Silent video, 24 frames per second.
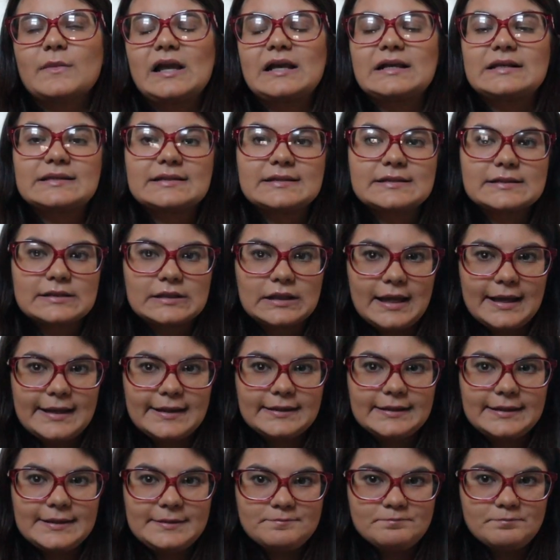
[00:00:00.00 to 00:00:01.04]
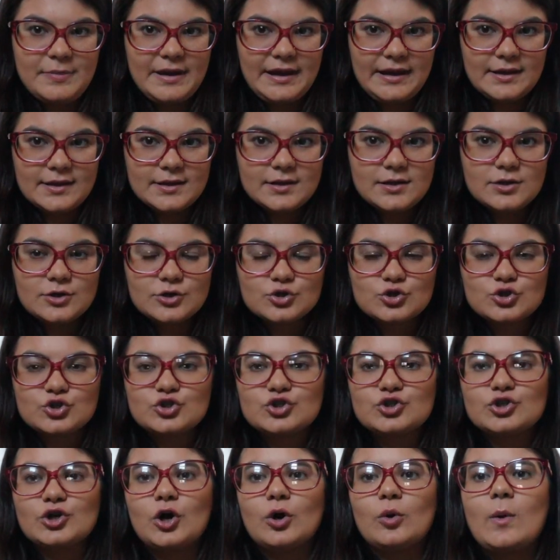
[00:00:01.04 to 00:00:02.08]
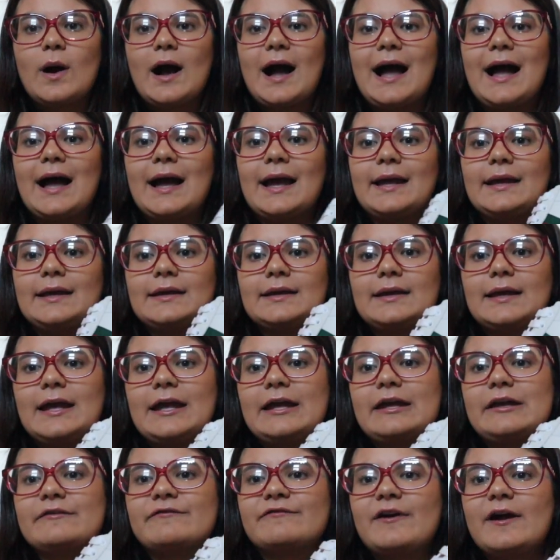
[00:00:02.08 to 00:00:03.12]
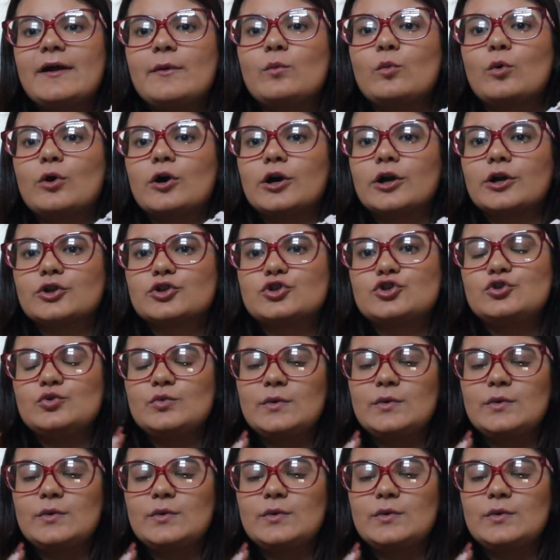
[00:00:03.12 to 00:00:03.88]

slightly big, so I if I were